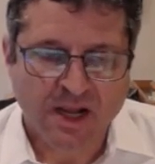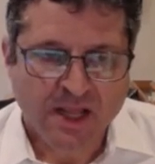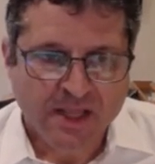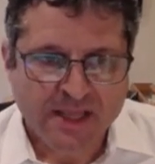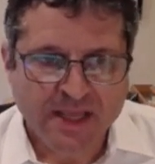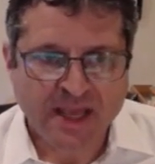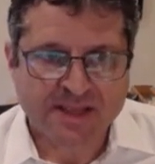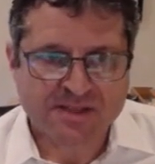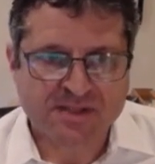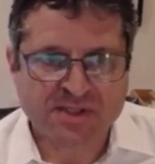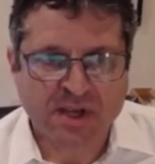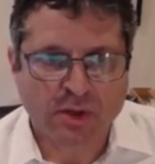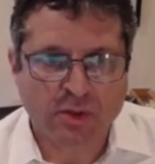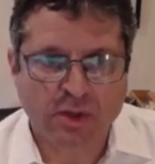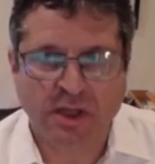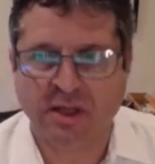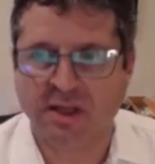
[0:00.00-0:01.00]
Yeah,
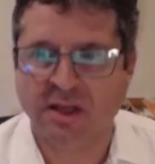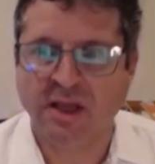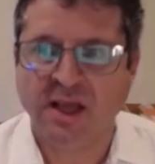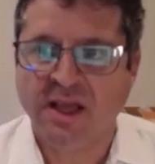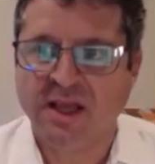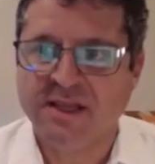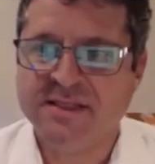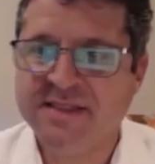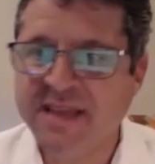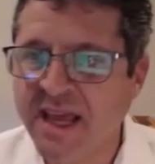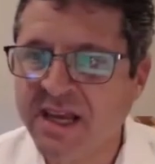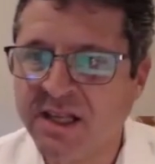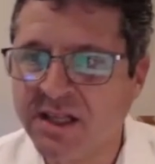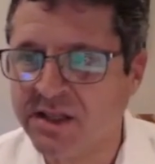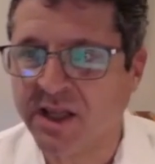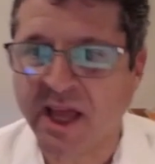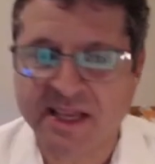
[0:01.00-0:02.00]
so
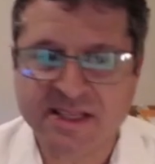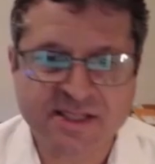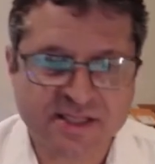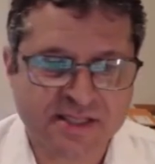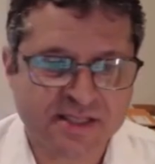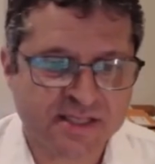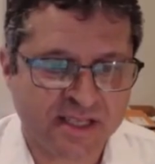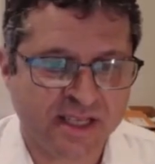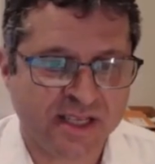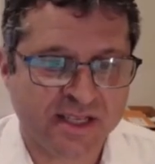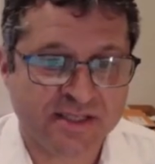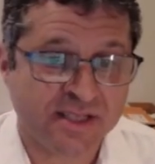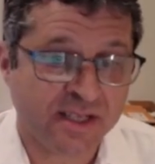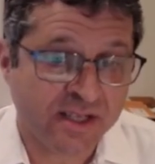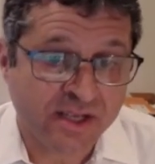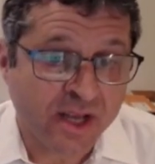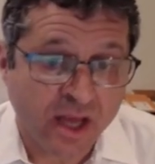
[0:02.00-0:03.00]
data licensing is
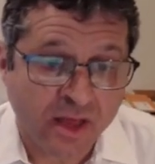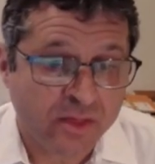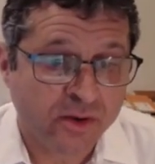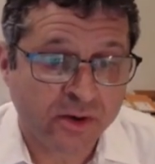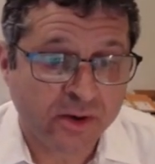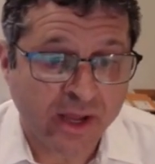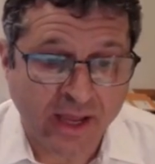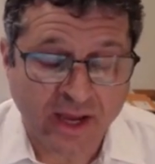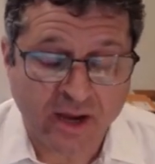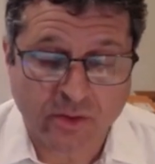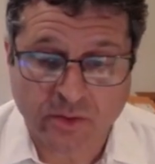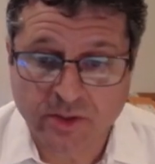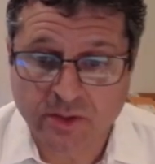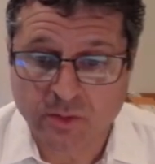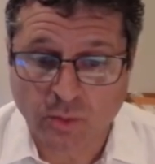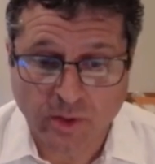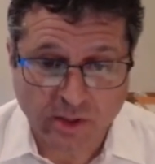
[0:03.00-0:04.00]
another
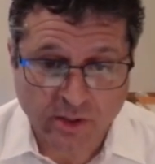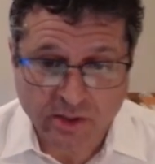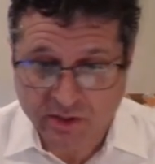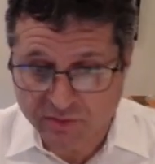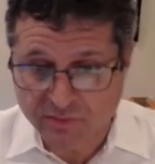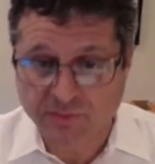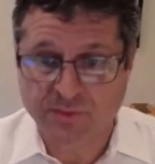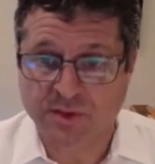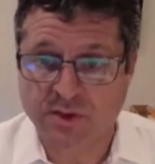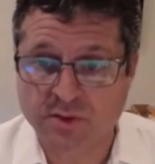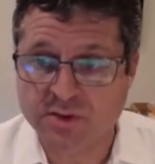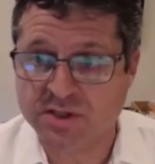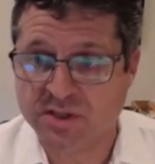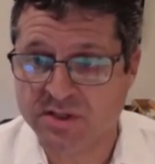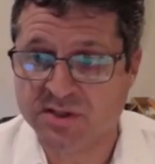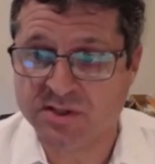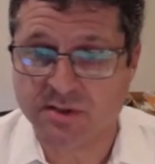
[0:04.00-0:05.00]
area where
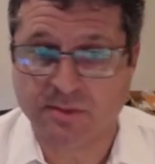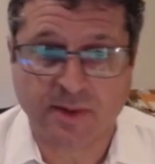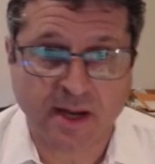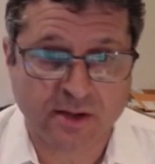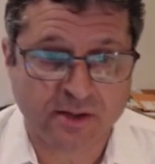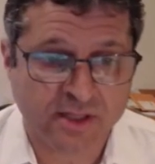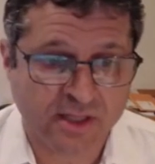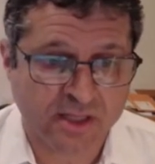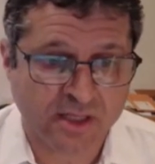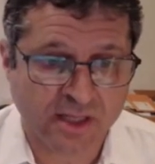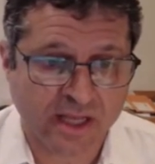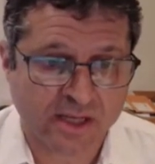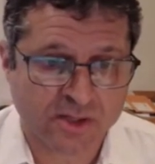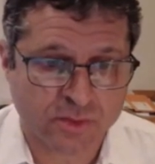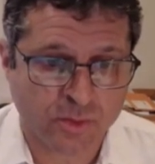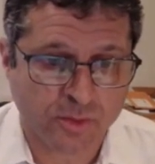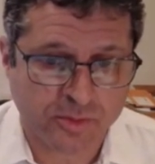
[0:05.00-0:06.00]
confusion surrounding
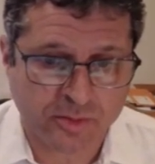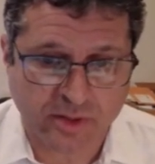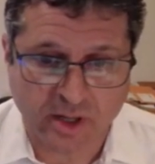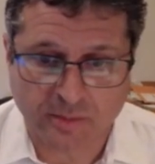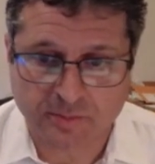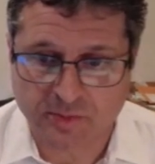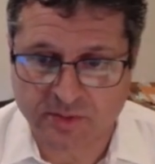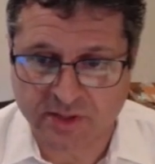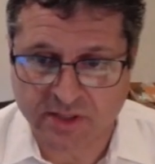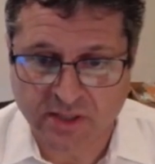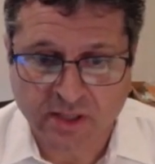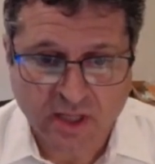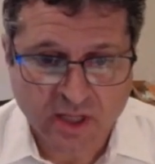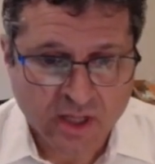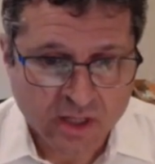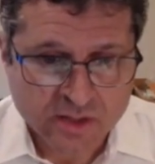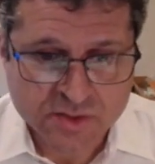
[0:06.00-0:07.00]
intellectual property
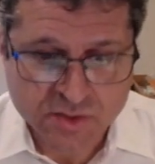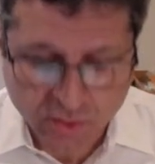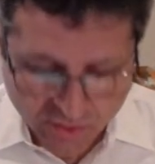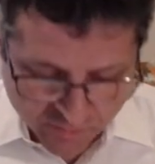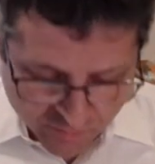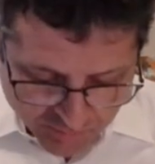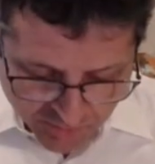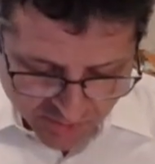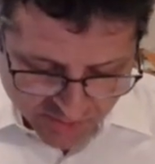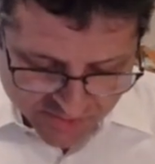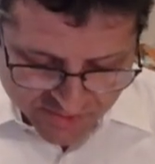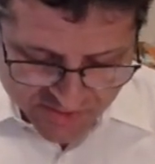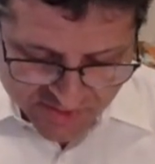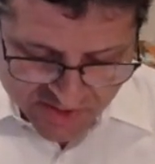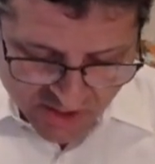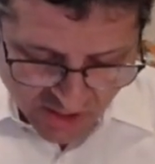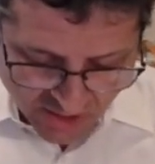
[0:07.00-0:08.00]
sort of
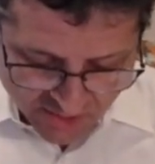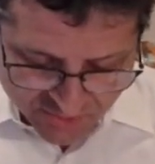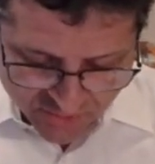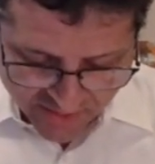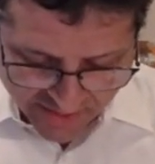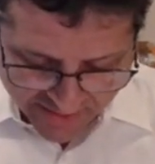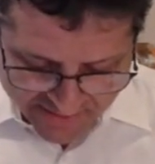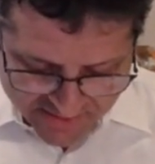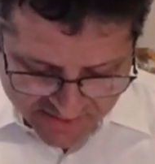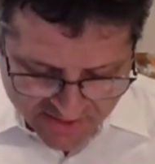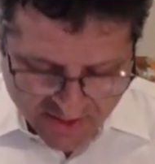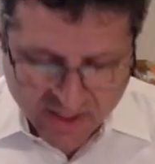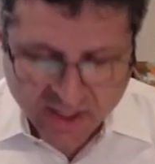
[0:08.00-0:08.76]
burdens contracts.